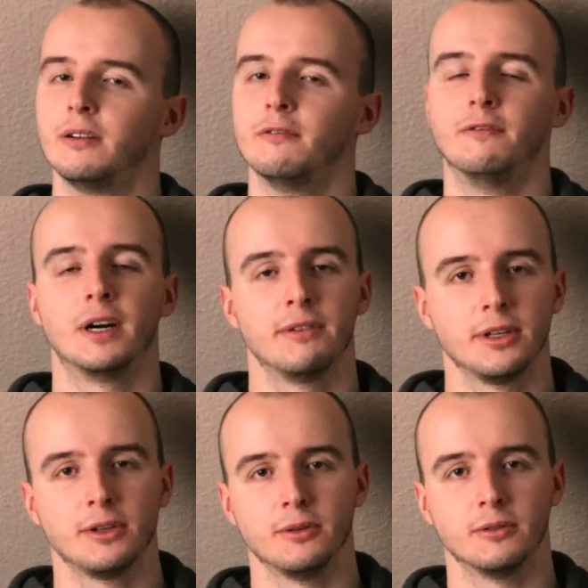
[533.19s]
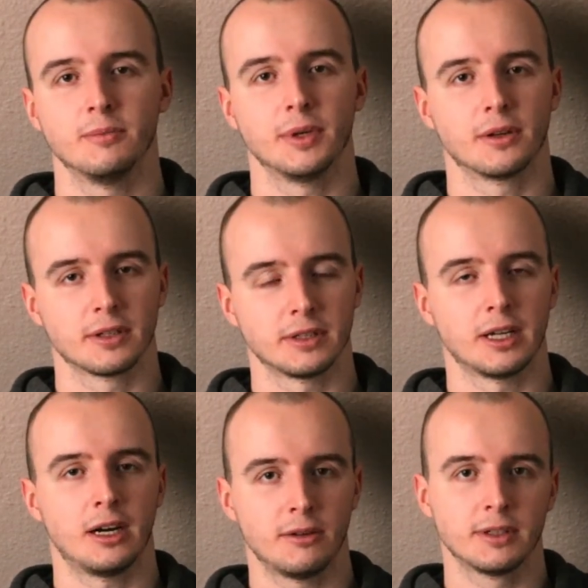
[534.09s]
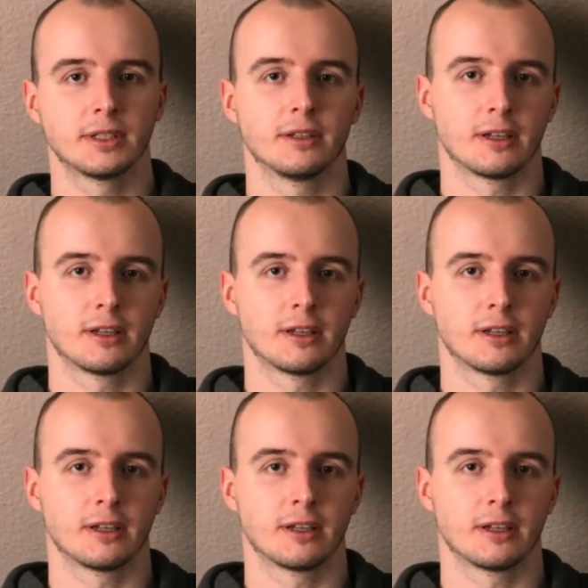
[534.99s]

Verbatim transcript: very new because now is the